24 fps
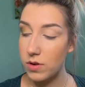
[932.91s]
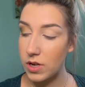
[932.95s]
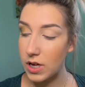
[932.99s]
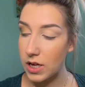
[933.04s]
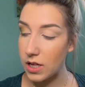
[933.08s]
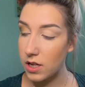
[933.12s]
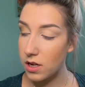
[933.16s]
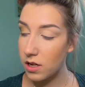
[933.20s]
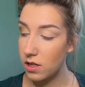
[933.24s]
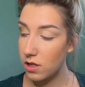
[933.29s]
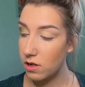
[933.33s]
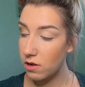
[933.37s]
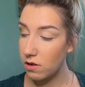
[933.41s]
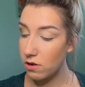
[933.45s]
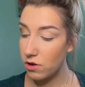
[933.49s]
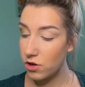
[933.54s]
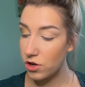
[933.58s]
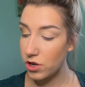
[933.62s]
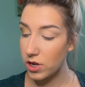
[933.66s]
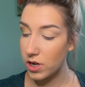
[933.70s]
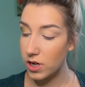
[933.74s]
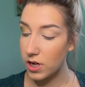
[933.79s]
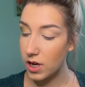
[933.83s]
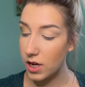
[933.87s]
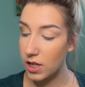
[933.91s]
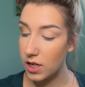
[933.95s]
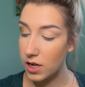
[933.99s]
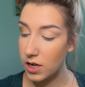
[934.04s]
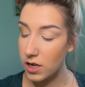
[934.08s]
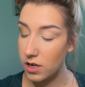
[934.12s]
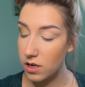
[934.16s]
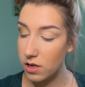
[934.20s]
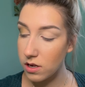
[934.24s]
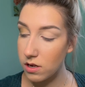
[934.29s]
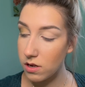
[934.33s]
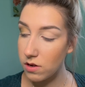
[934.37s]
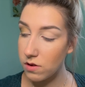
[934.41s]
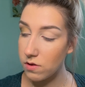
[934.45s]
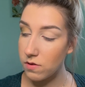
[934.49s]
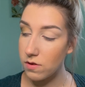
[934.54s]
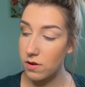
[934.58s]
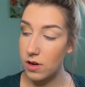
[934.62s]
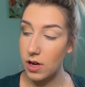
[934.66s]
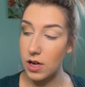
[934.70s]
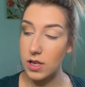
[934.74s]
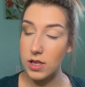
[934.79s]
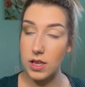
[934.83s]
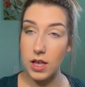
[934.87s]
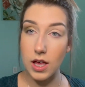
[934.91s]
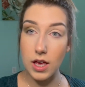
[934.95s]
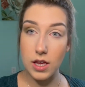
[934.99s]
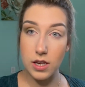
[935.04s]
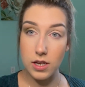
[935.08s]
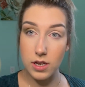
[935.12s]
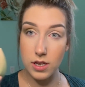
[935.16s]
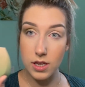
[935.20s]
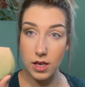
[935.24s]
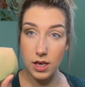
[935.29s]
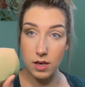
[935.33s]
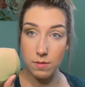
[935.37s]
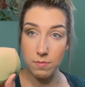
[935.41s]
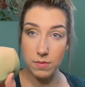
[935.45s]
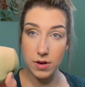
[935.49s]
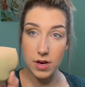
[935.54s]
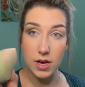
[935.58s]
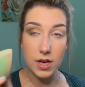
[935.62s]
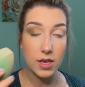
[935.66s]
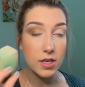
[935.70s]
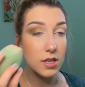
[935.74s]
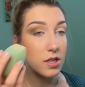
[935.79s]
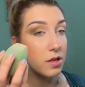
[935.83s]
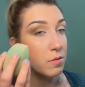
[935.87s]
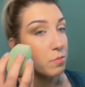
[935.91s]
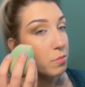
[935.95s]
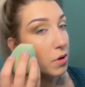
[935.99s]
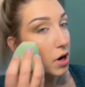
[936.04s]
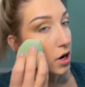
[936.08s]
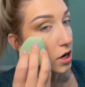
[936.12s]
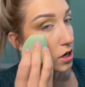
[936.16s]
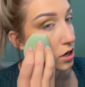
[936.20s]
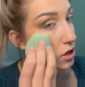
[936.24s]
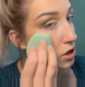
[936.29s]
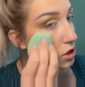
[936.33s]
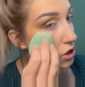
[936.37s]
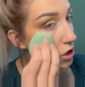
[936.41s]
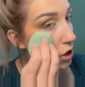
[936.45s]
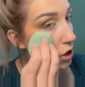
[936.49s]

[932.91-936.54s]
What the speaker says: And a little trick I like to do is I like to take my sponge